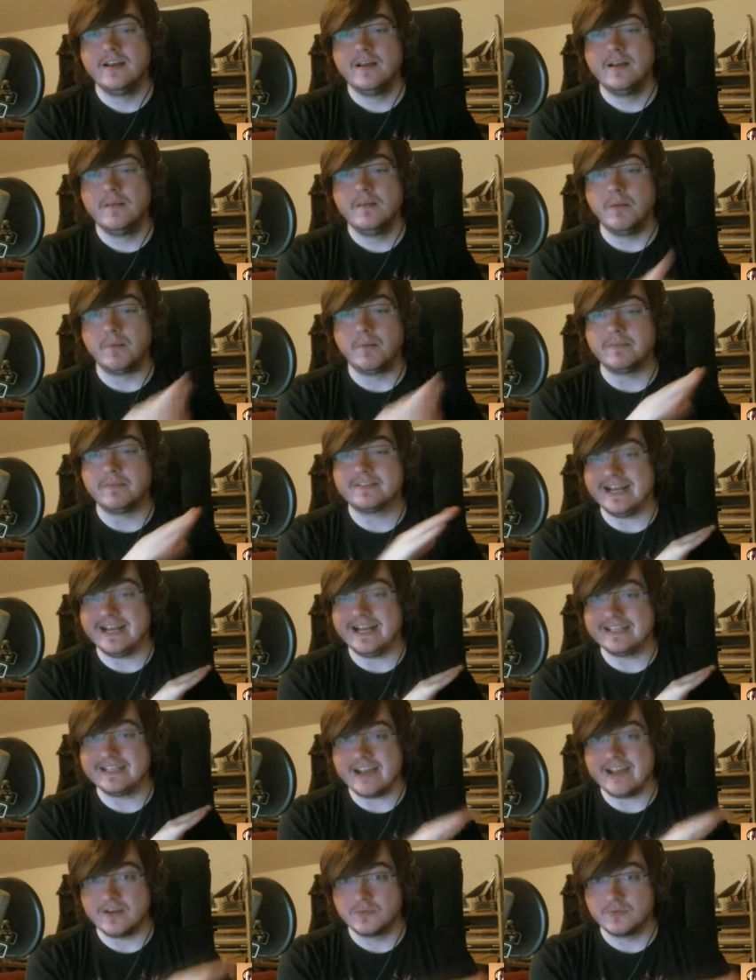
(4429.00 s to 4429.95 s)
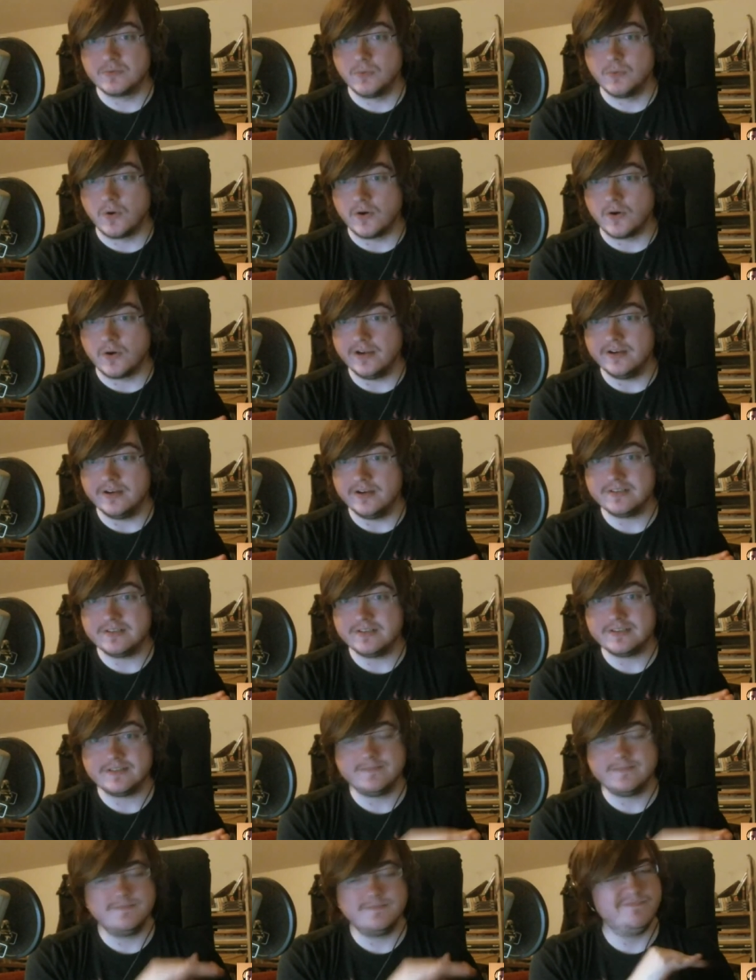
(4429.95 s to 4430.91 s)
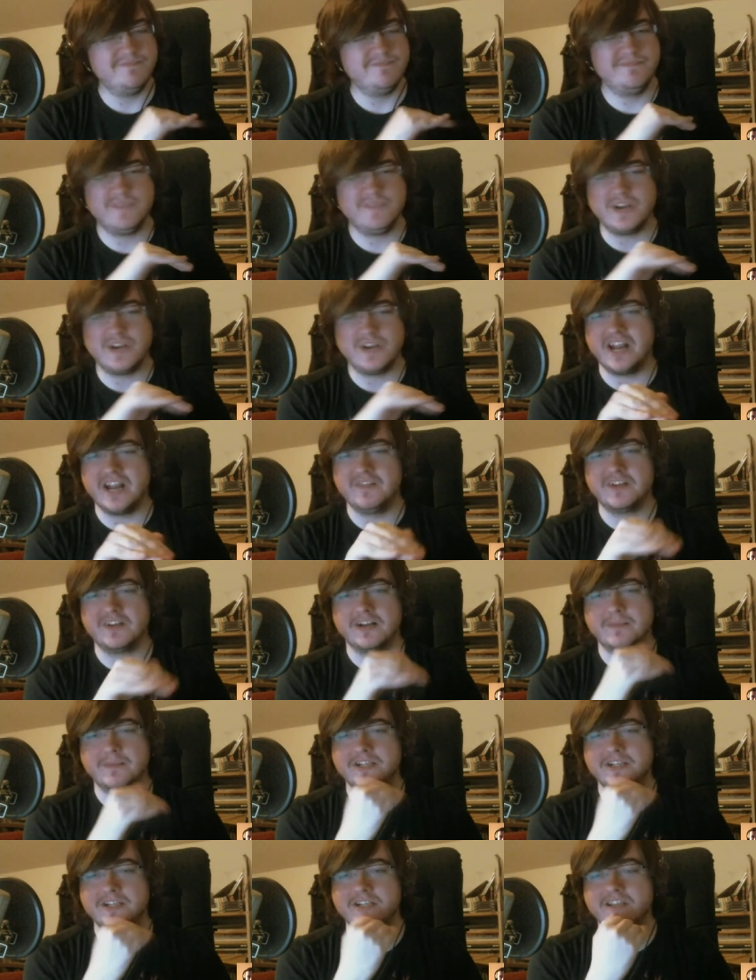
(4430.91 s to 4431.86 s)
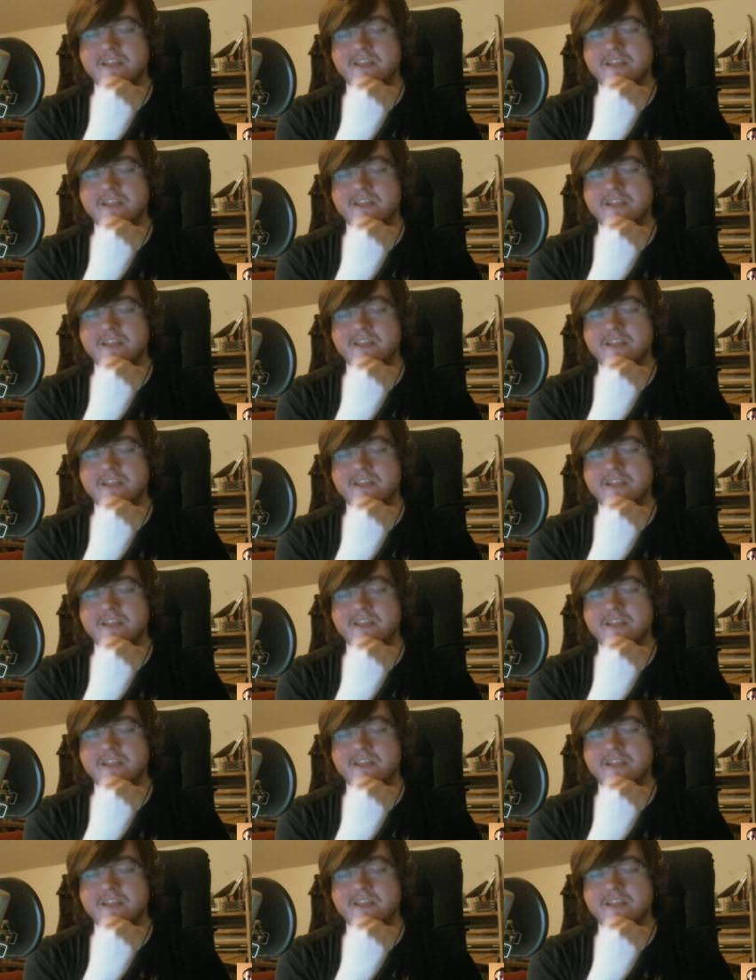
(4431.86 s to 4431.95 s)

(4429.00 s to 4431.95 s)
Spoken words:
but besides Hyrule Warriors, they're not even going to mention it.